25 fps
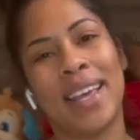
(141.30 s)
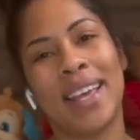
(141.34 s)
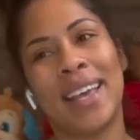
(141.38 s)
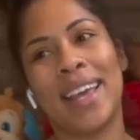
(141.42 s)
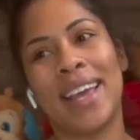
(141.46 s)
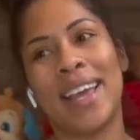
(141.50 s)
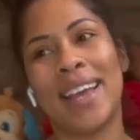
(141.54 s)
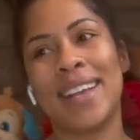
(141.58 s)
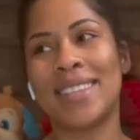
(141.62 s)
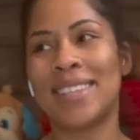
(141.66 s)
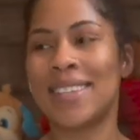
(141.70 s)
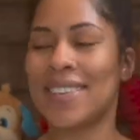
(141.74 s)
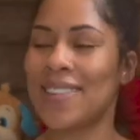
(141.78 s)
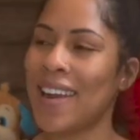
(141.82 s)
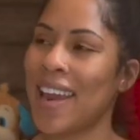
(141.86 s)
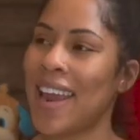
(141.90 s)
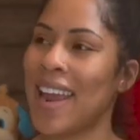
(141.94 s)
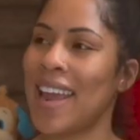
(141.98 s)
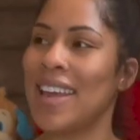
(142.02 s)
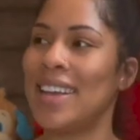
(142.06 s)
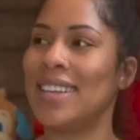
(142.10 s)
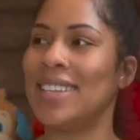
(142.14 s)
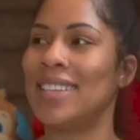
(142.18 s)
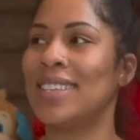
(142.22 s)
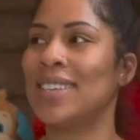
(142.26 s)
it's
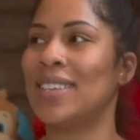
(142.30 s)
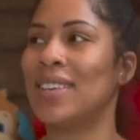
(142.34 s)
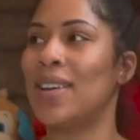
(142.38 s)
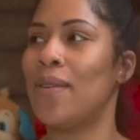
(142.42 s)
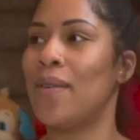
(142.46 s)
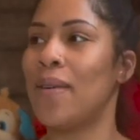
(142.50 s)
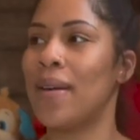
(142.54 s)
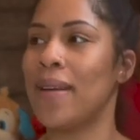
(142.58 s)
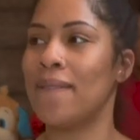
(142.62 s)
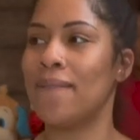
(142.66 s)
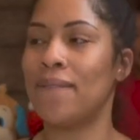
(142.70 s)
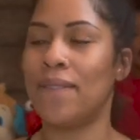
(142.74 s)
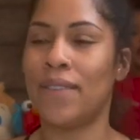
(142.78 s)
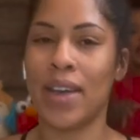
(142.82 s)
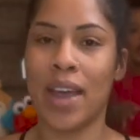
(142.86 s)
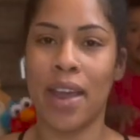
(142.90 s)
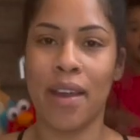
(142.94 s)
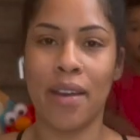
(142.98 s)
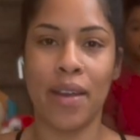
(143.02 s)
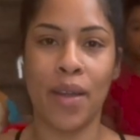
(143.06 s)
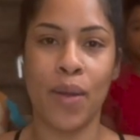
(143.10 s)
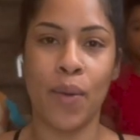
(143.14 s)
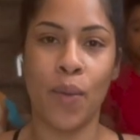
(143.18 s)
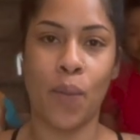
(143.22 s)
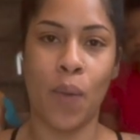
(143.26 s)
great. It's going
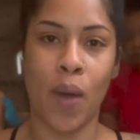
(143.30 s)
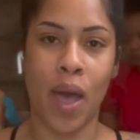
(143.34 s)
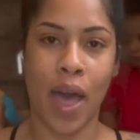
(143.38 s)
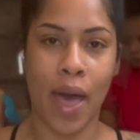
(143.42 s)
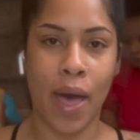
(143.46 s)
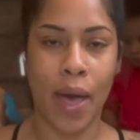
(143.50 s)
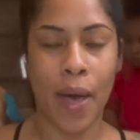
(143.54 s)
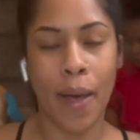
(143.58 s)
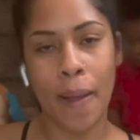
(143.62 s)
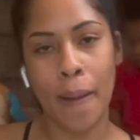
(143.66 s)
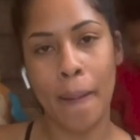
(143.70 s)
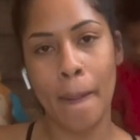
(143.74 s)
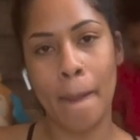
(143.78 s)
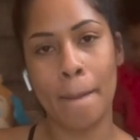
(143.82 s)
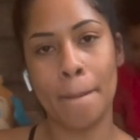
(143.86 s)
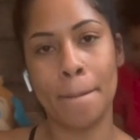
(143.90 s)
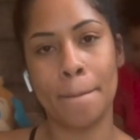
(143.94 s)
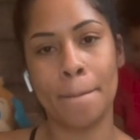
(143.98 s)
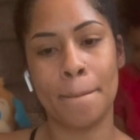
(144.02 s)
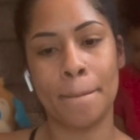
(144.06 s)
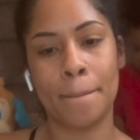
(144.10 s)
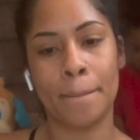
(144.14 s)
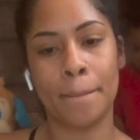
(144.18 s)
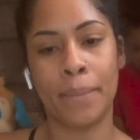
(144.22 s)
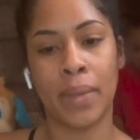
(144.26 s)
very well.
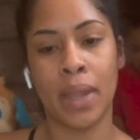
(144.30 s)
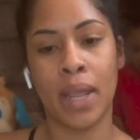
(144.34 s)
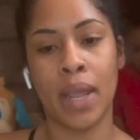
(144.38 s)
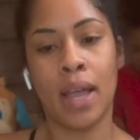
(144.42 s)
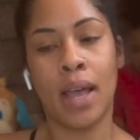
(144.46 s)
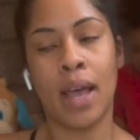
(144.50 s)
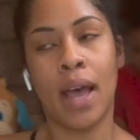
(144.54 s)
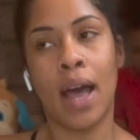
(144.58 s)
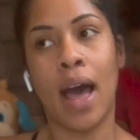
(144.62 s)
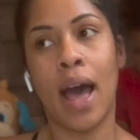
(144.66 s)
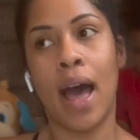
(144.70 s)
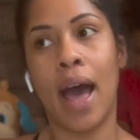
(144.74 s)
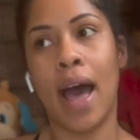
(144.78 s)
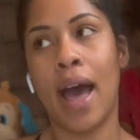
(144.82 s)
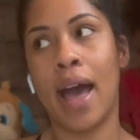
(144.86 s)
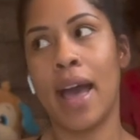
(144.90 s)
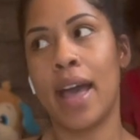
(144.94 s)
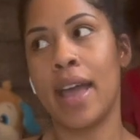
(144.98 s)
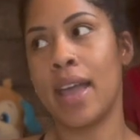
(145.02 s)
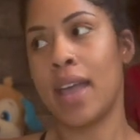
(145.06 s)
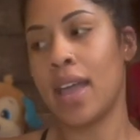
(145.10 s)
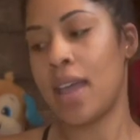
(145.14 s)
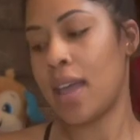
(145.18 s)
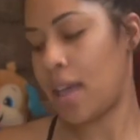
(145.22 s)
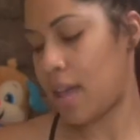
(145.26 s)

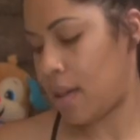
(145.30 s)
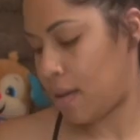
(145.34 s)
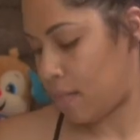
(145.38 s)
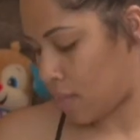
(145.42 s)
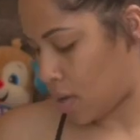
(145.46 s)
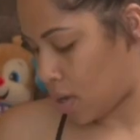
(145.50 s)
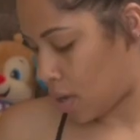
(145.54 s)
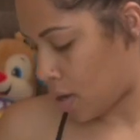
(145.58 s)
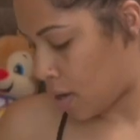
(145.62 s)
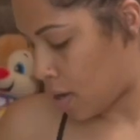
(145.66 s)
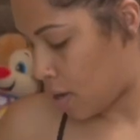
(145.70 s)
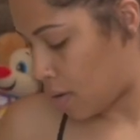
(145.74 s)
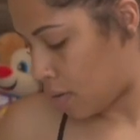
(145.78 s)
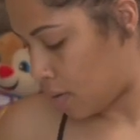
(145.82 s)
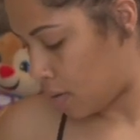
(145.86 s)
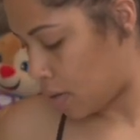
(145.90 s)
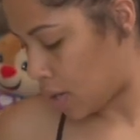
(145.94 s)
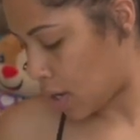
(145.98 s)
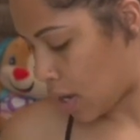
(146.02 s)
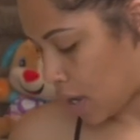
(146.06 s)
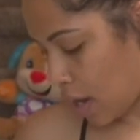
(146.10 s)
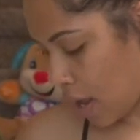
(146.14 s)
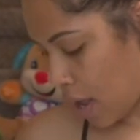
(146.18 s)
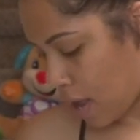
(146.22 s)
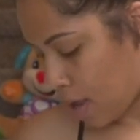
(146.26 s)
I am, oh,
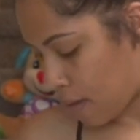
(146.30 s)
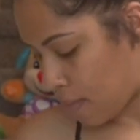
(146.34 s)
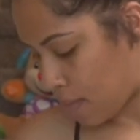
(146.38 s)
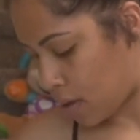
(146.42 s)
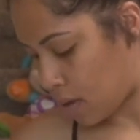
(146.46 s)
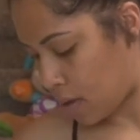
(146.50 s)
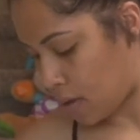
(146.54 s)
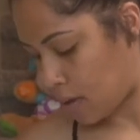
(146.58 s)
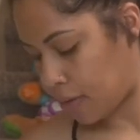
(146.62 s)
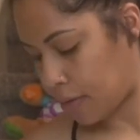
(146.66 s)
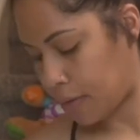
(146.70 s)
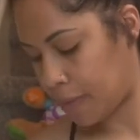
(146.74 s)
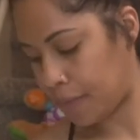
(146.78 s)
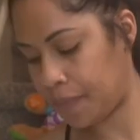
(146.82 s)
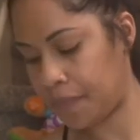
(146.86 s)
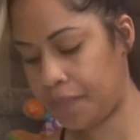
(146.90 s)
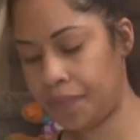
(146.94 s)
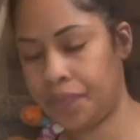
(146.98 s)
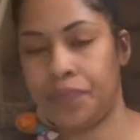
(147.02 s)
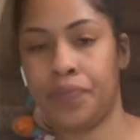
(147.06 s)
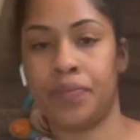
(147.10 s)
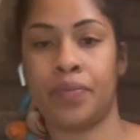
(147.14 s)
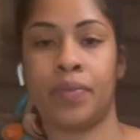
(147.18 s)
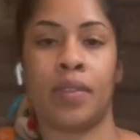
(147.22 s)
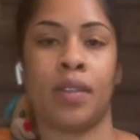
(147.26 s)
look at Elmo.
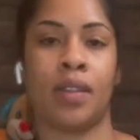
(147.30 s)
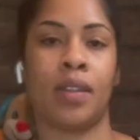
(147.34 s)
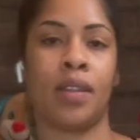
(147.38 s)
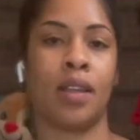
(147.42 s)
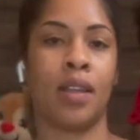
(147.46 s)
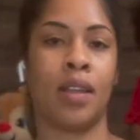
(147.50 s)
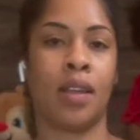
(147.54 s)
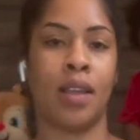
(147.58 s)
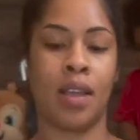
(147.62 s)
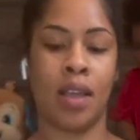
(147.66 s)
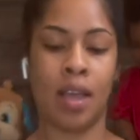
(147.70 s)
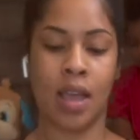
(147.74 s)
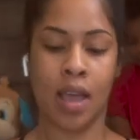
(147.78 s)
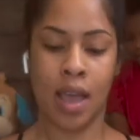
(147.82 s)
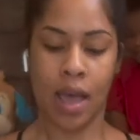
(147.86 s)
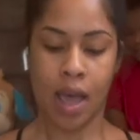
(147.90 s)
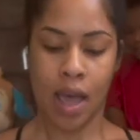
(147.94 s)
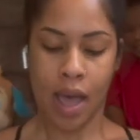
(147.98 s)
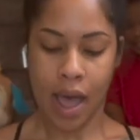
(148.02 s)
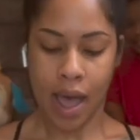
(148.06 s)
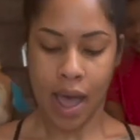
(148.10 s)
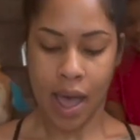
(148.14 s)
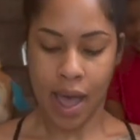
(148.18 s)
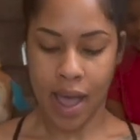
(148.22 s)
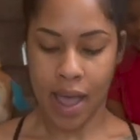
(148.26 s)

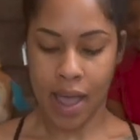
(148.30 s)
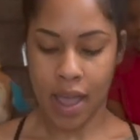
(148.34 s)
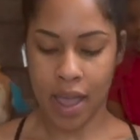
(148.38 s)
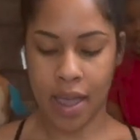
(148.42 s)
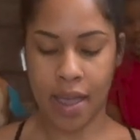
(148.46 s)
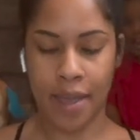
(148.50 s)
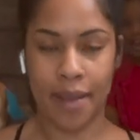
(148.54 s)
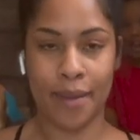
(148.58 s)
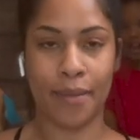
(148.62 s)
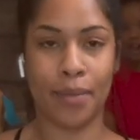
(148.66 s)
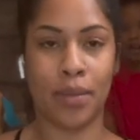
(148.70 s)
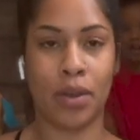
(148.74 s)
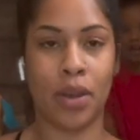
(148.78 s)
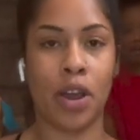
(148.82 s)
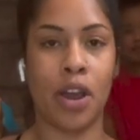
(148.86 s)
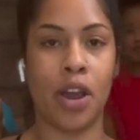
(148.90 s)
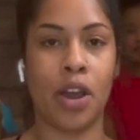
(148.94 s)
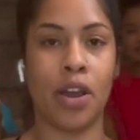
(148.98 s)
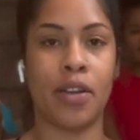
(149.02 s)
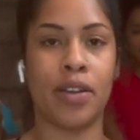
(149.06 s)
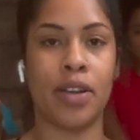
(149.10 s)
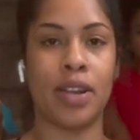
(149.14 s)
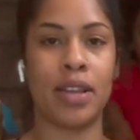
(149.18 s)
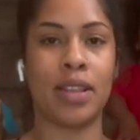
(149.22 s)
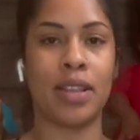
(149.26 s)
I am
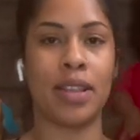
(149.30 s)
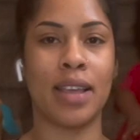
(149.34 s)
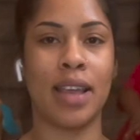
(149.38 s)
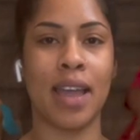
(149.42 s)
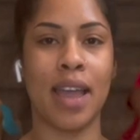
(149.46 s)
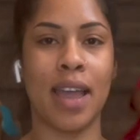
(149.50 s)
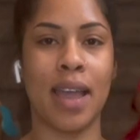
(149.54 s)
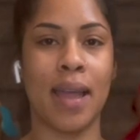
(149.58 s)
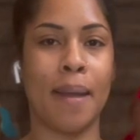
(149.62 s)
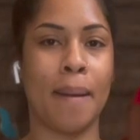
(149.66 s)
currently